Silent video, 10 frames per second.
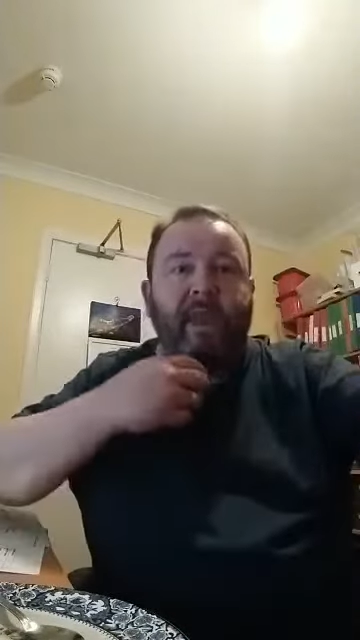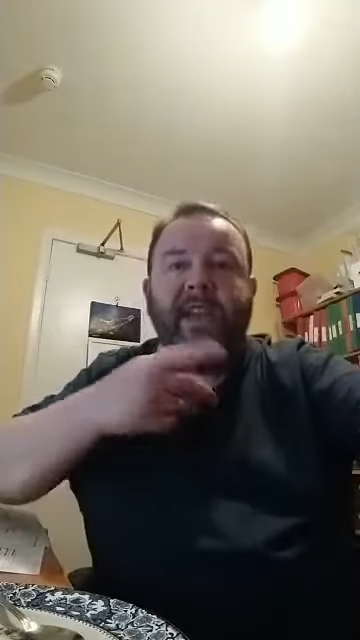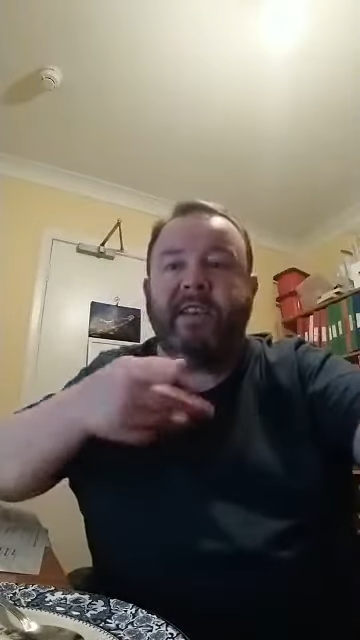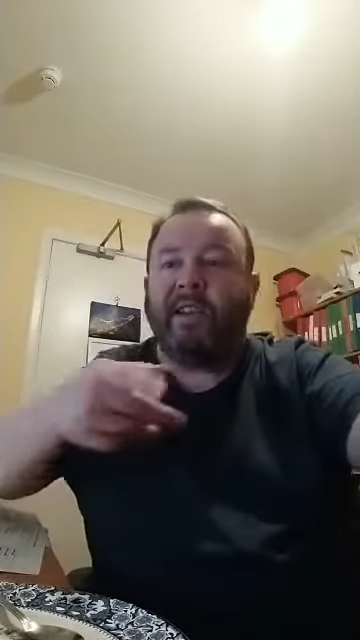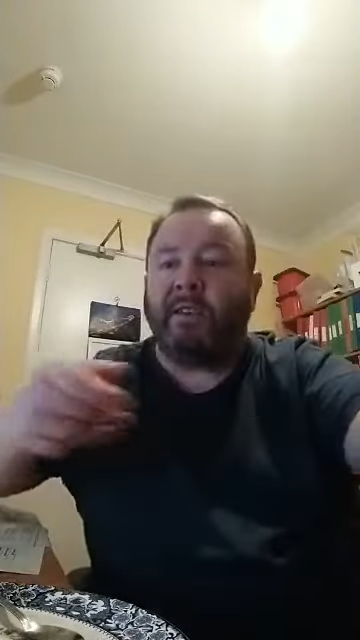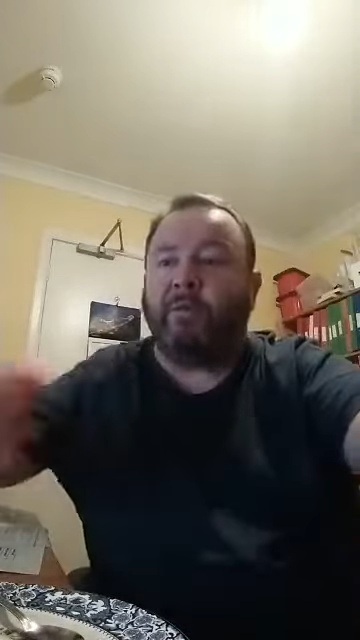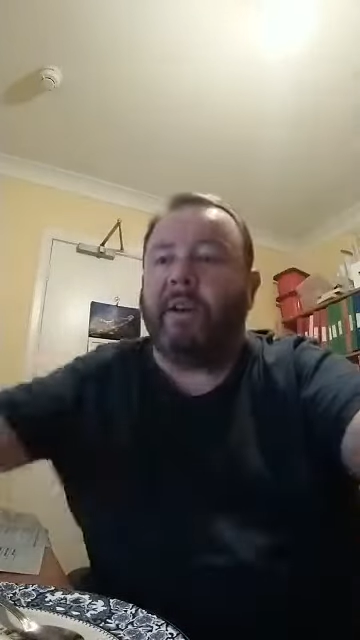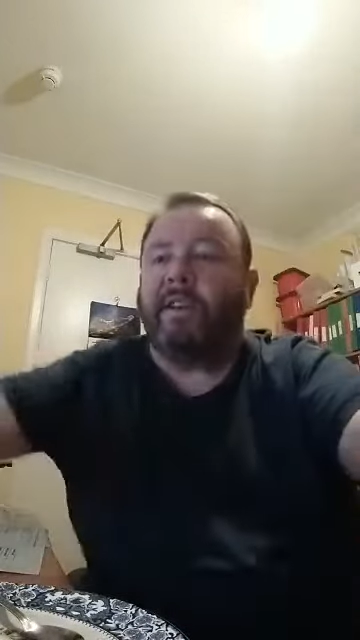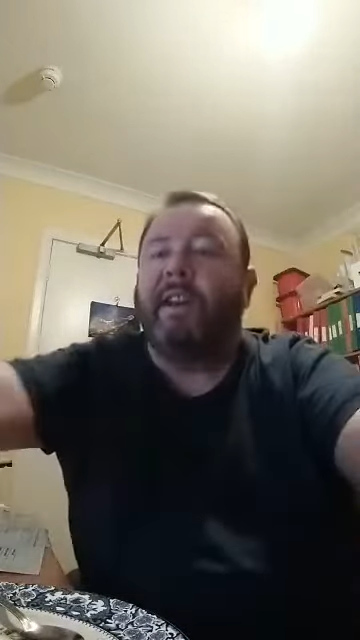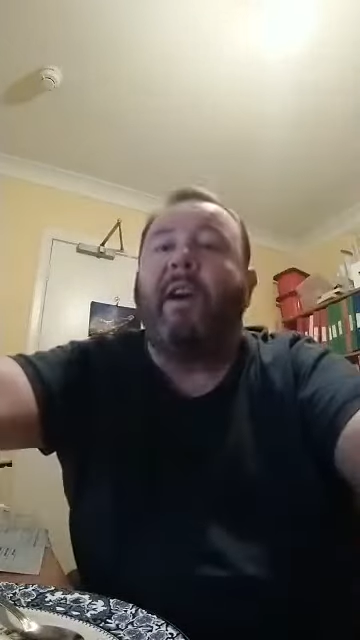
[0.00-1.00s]
It does
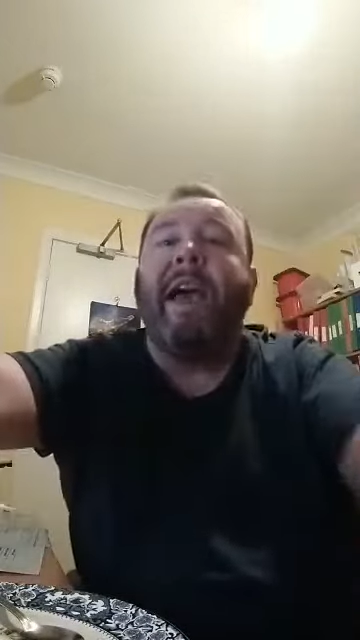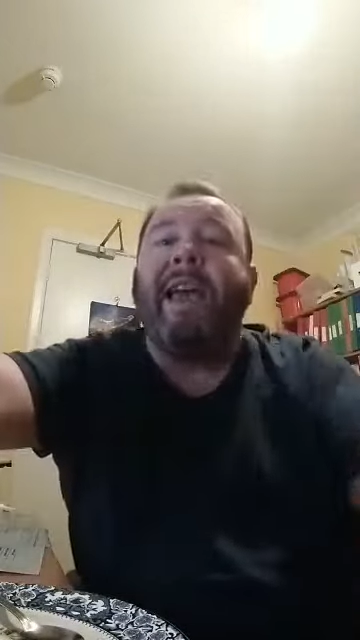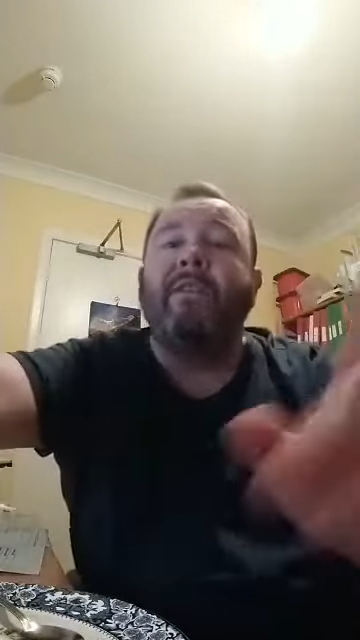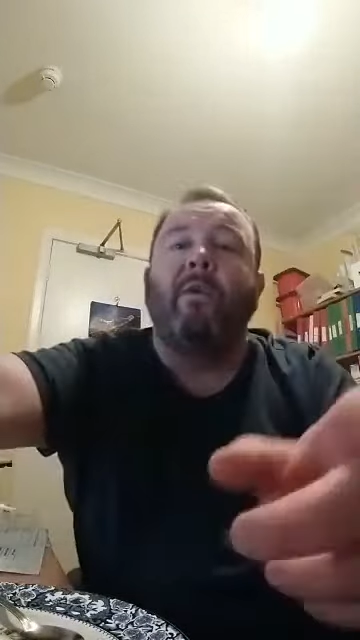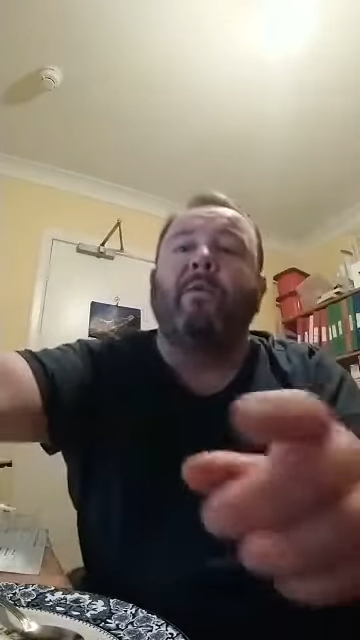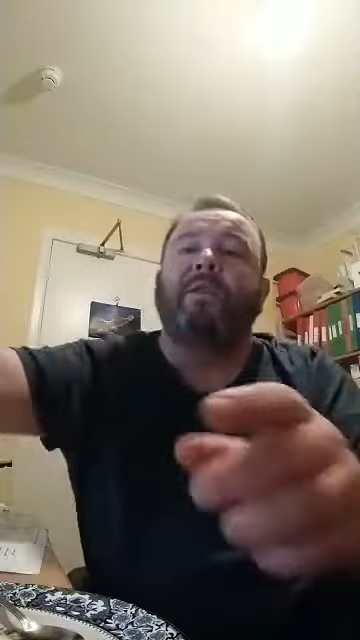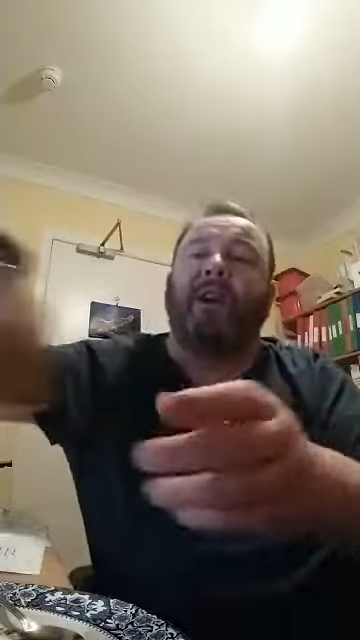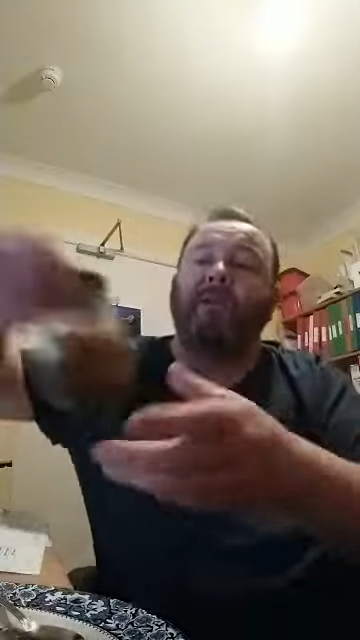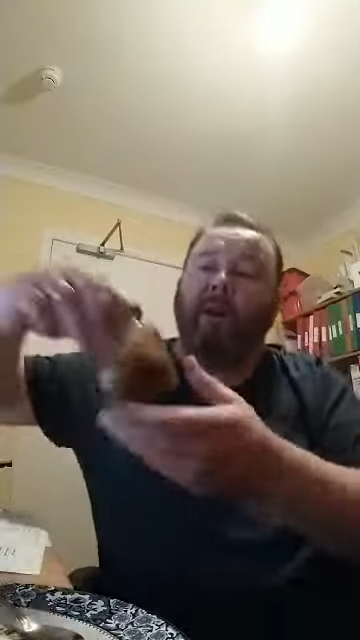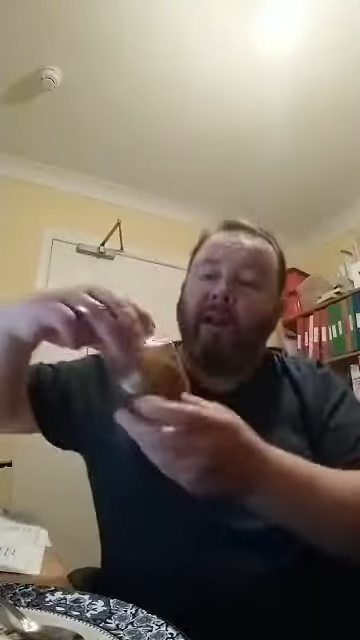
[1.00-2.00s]
work, you know. And
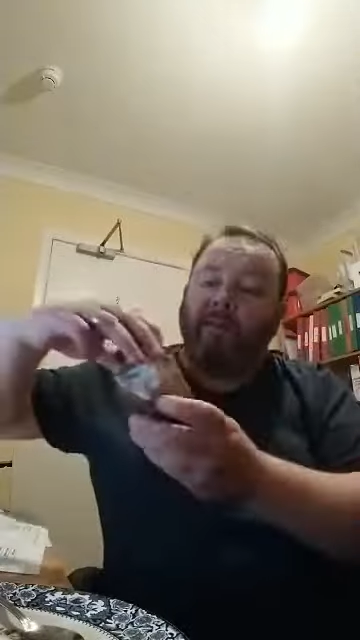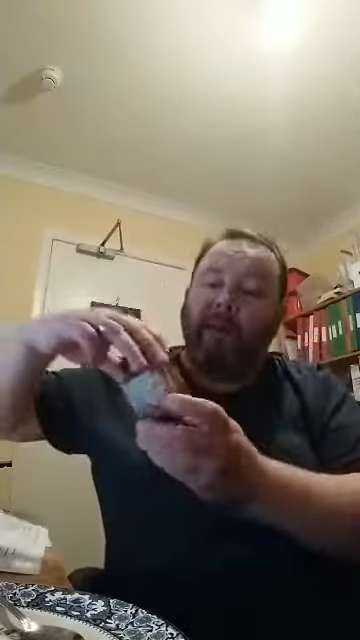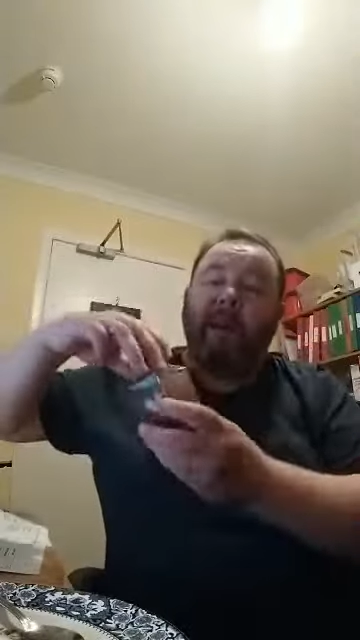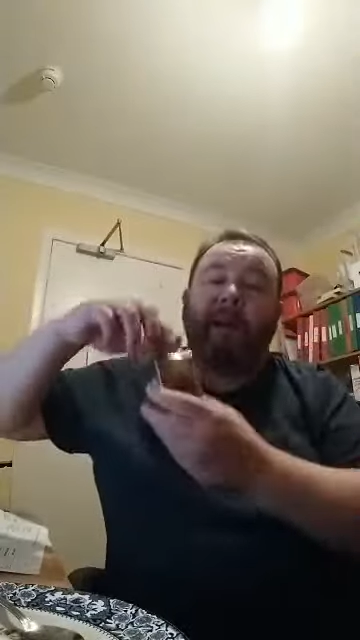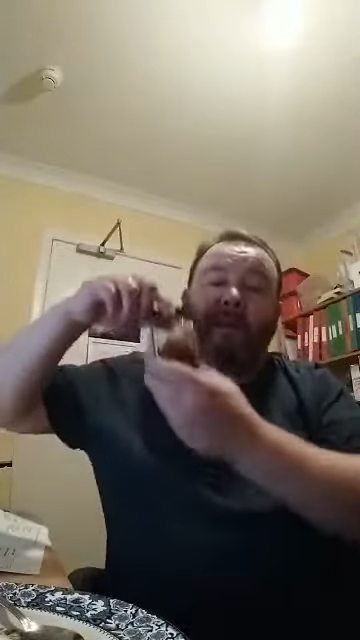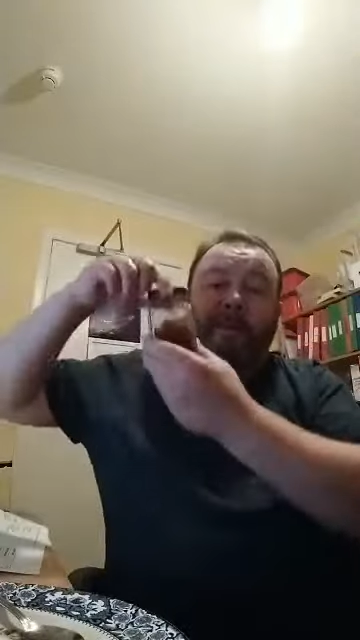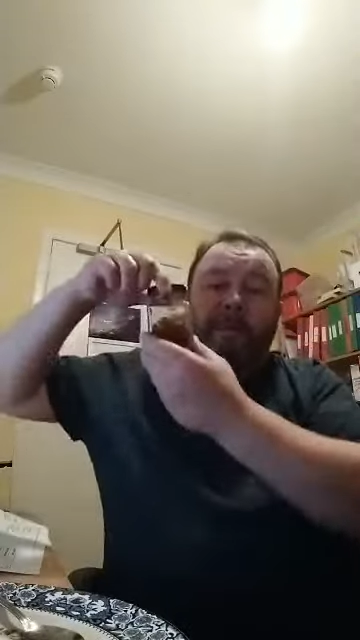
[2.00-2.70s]
also, while I'm there...